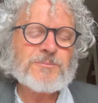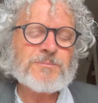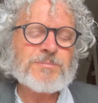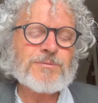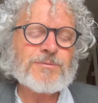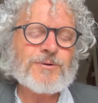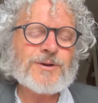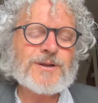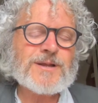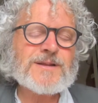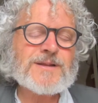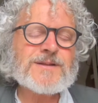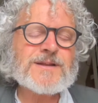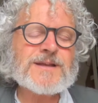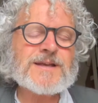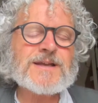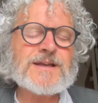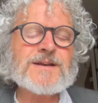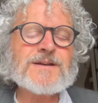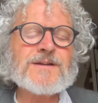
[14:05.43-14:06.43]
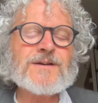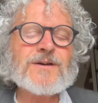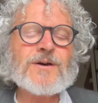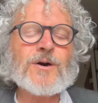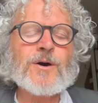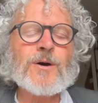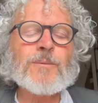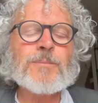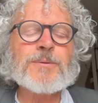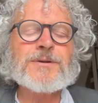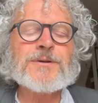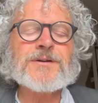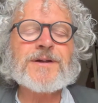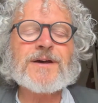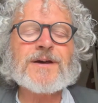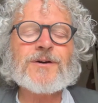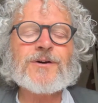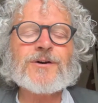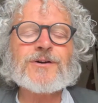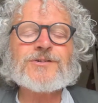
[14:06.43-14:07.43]
breathing in carbon
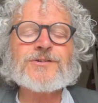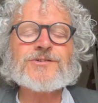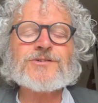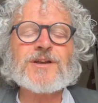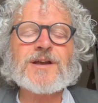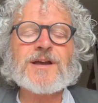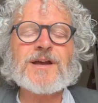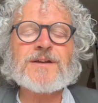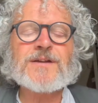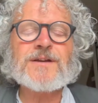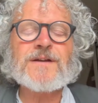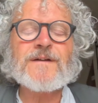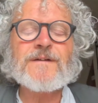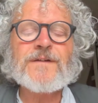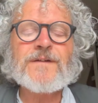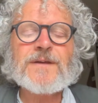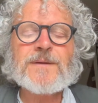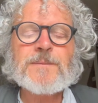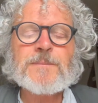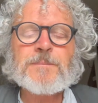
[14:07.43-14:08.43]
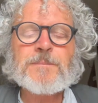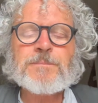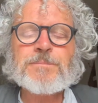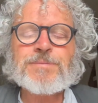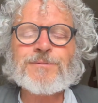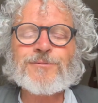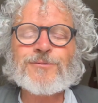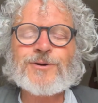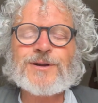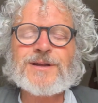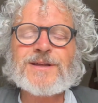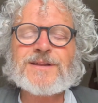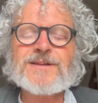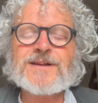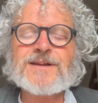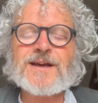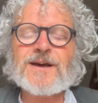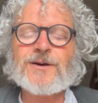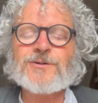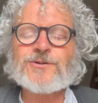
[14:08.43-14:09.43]
dioxide,
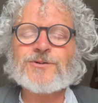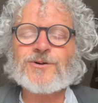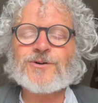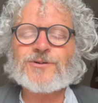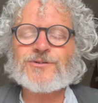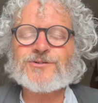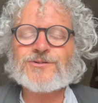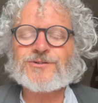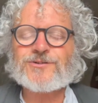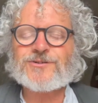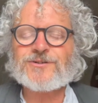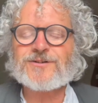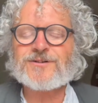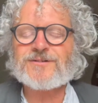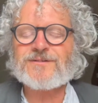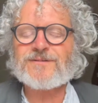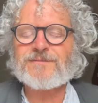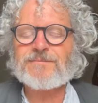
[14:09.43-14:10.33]
breathing out oxygen.